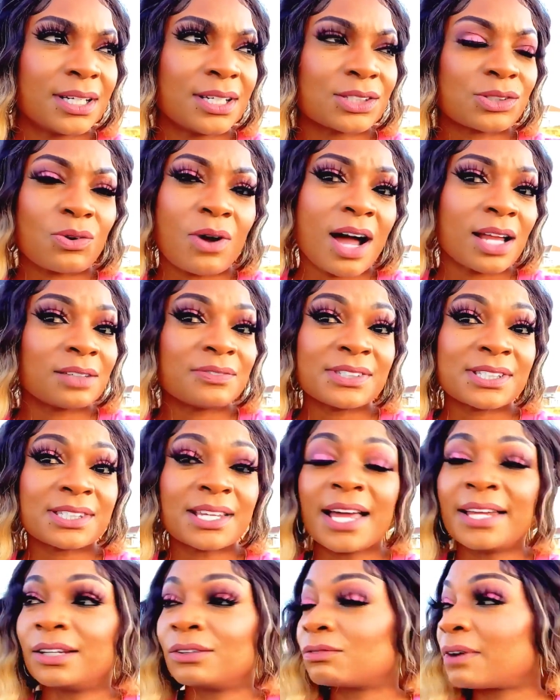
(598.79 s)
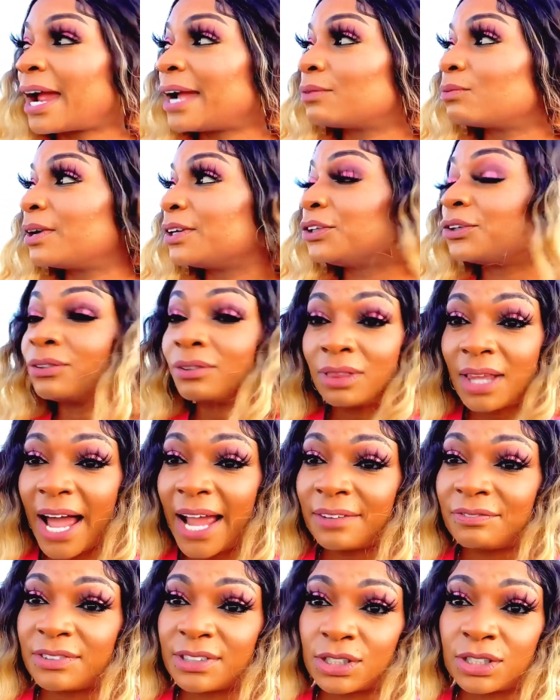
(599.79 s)
So all of a sudden, right when your
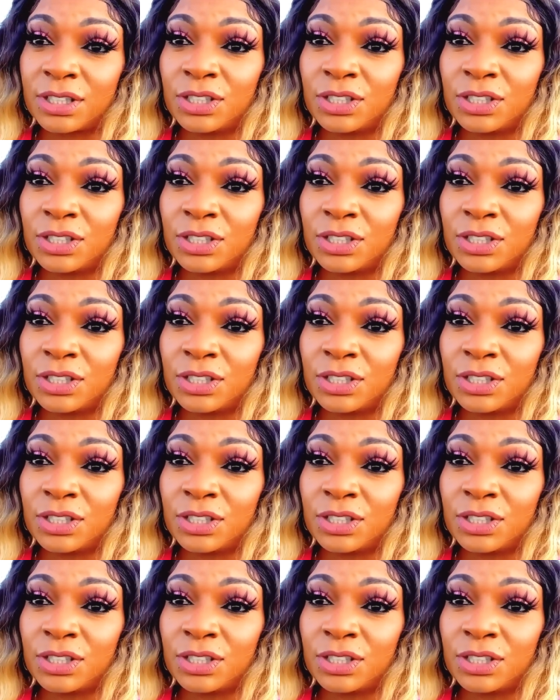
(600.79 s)
life is,